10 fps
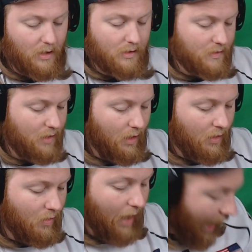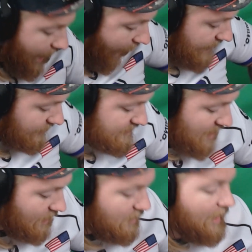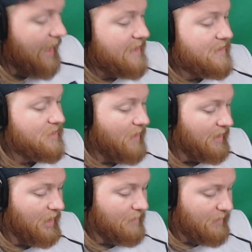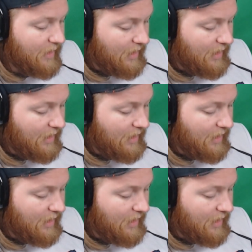So I can tell you guys straight up,